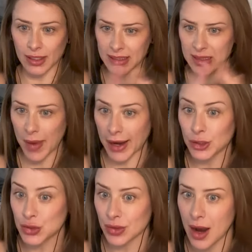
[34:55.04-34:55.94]
a
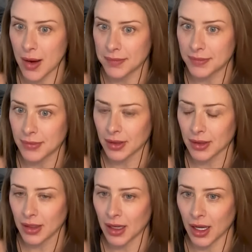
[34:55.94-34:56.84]
spectrum
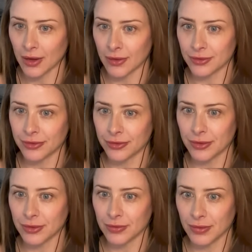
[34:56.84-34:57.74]

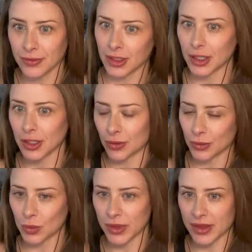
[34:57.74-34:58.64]
of, you know,
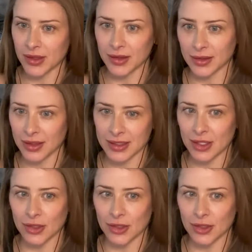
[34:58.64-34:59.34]
within, is there an